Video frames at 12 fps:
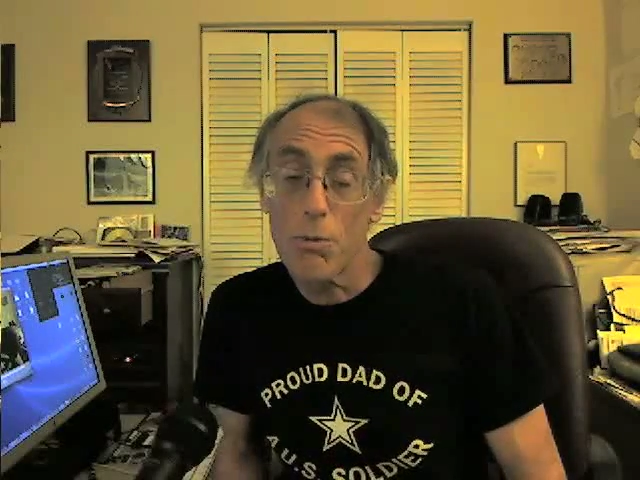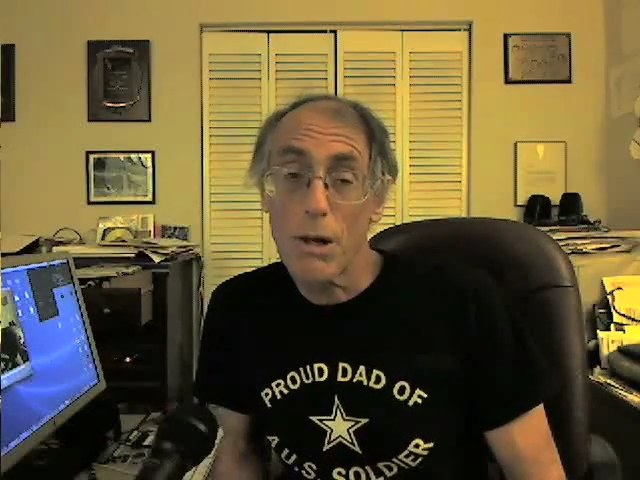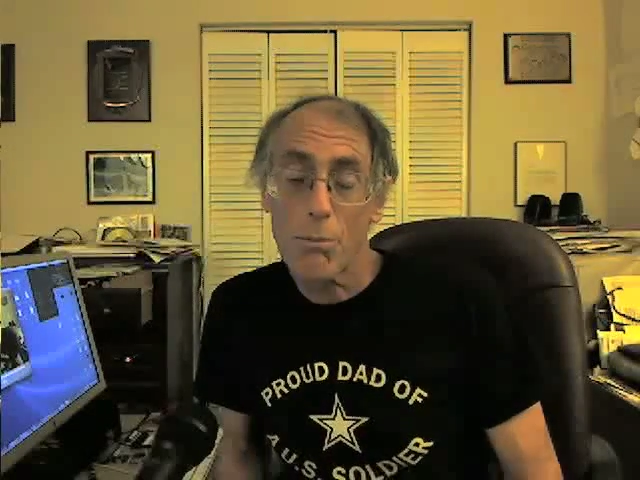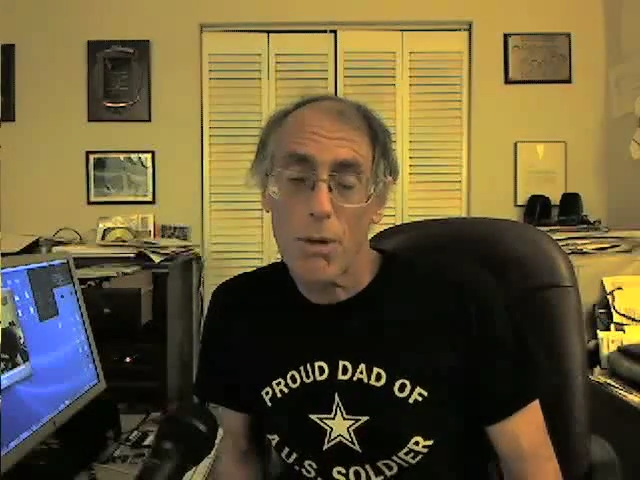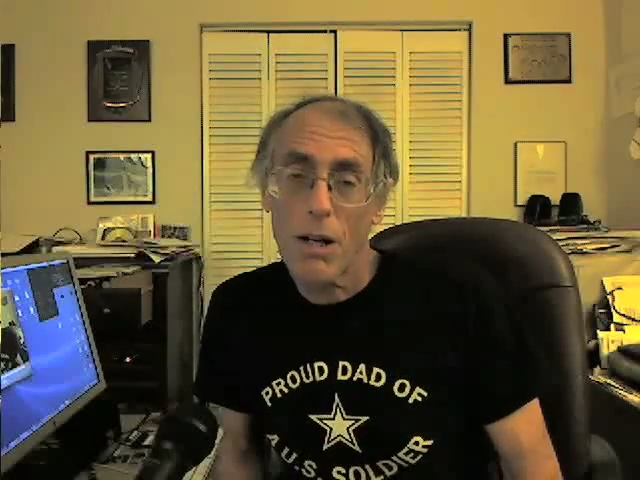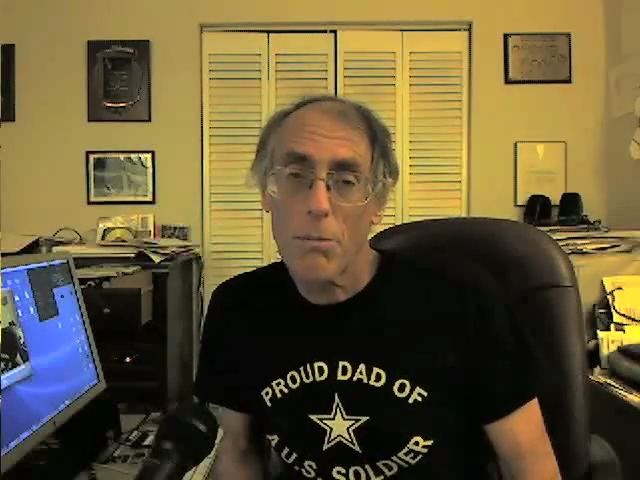It'll
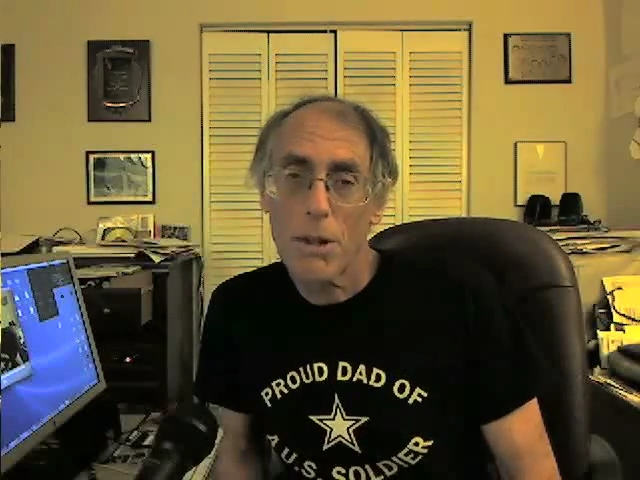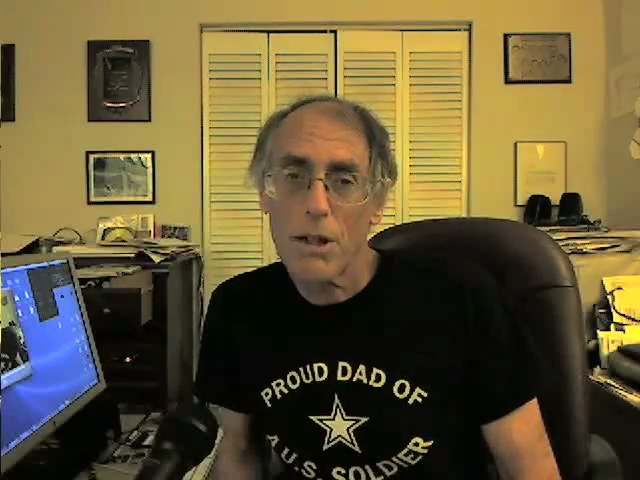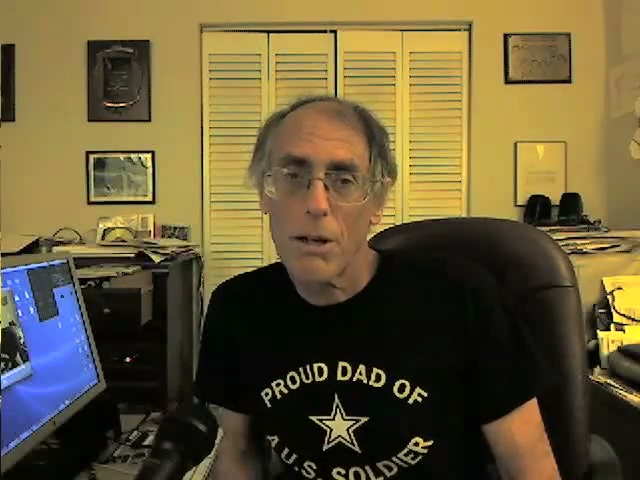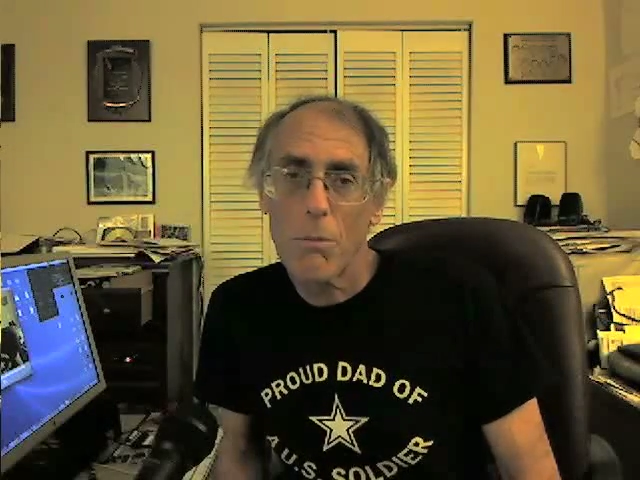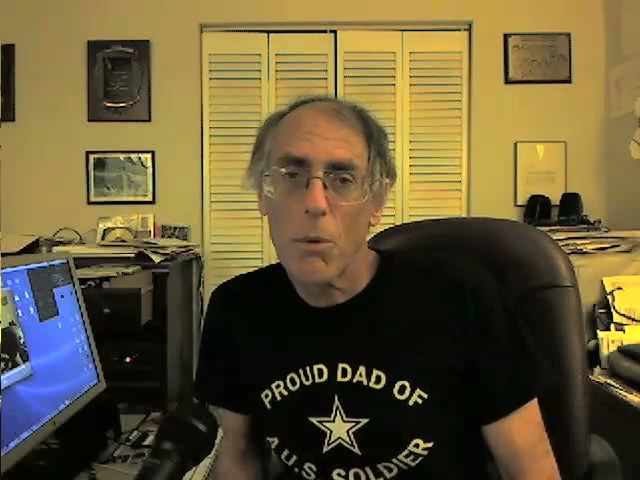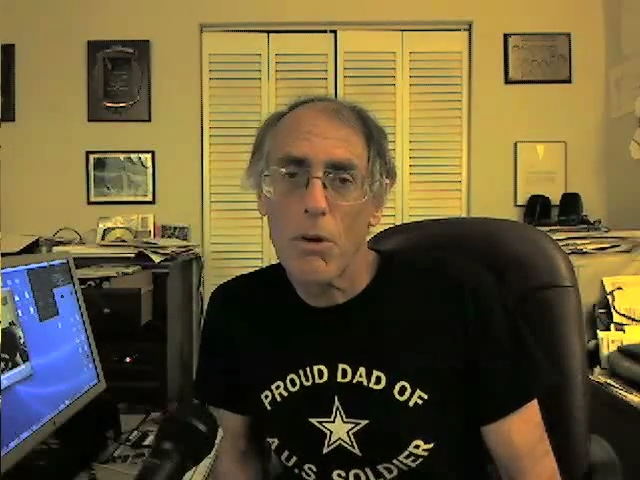probably pick
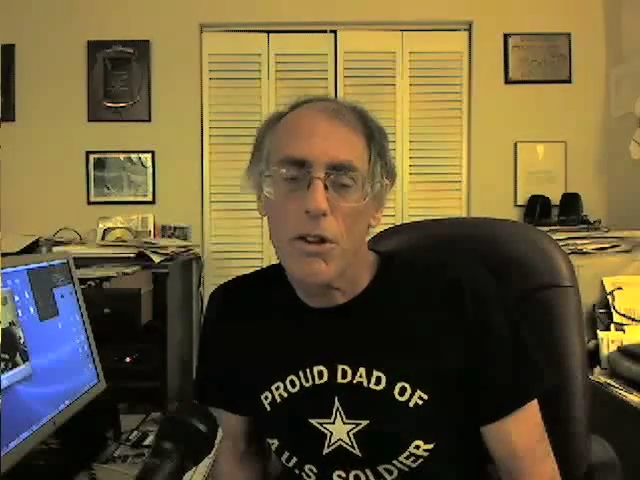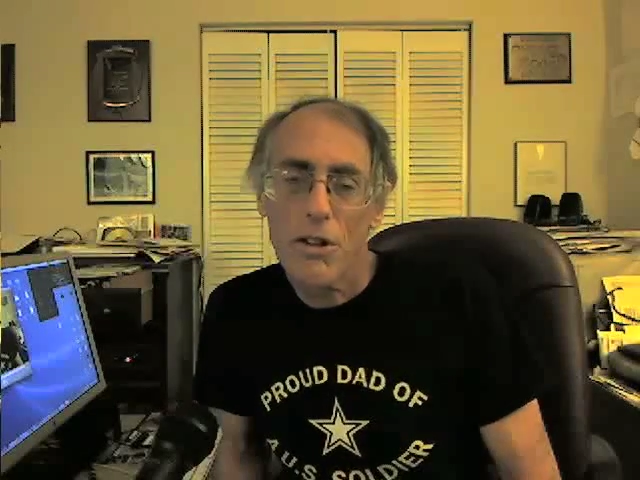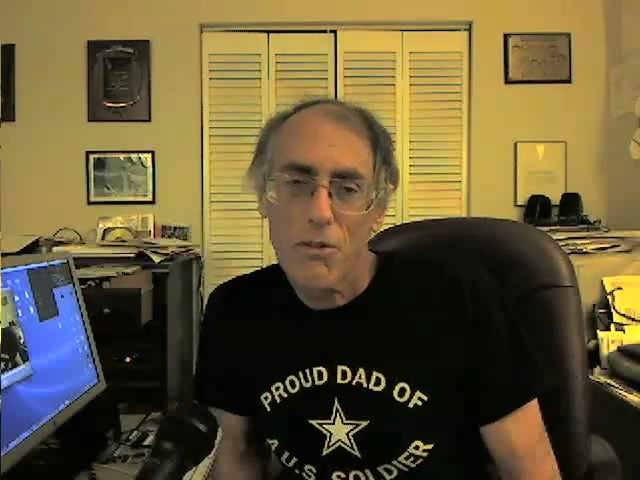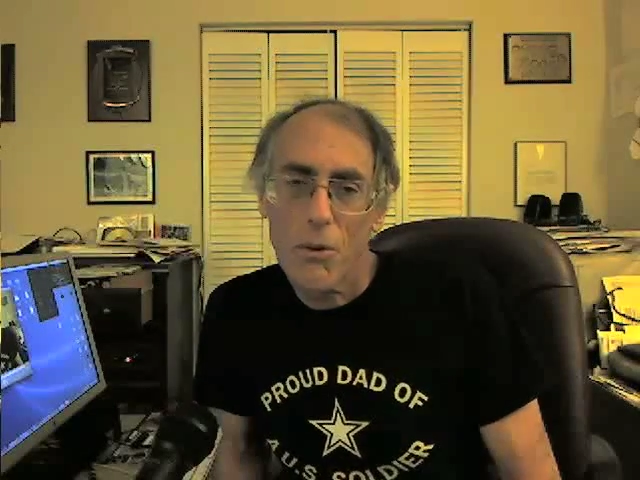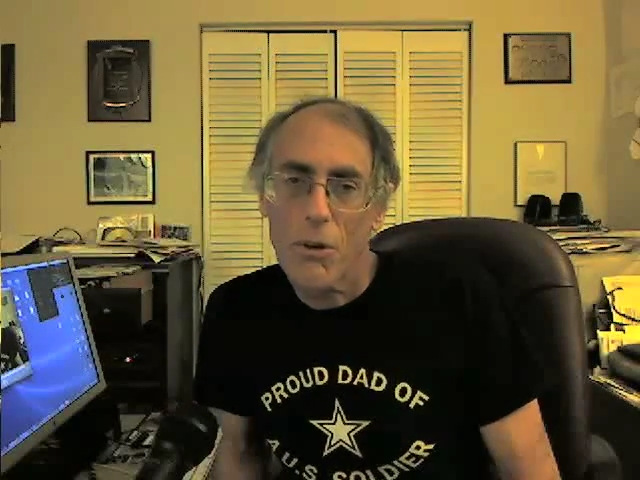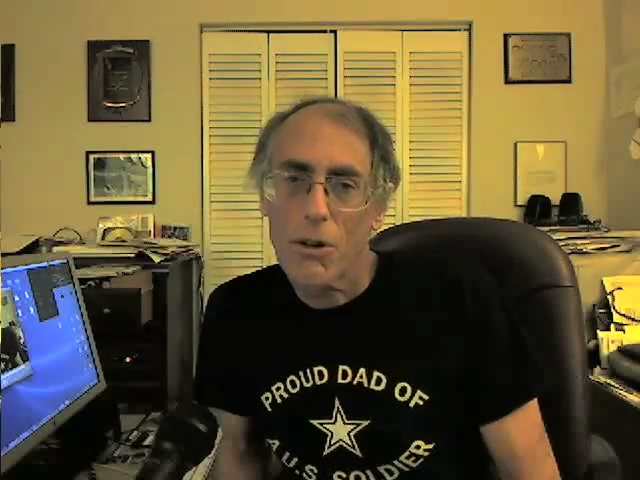up more than the
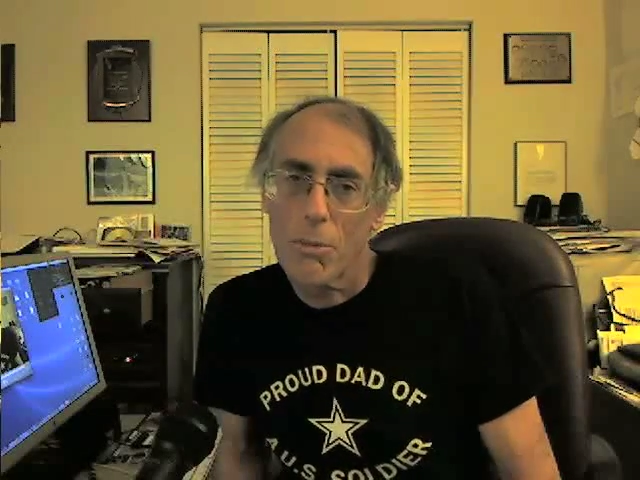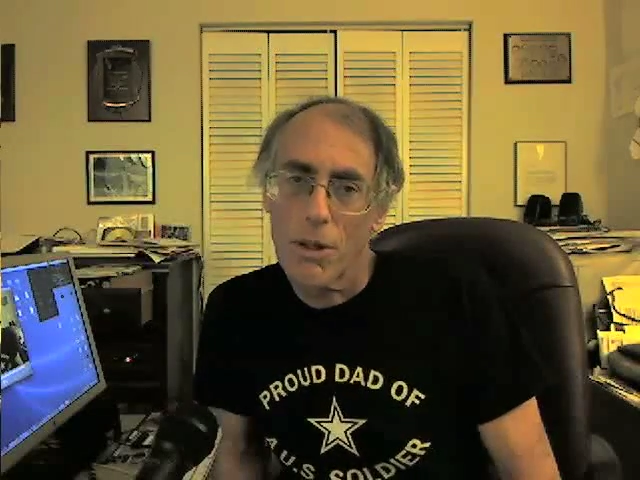400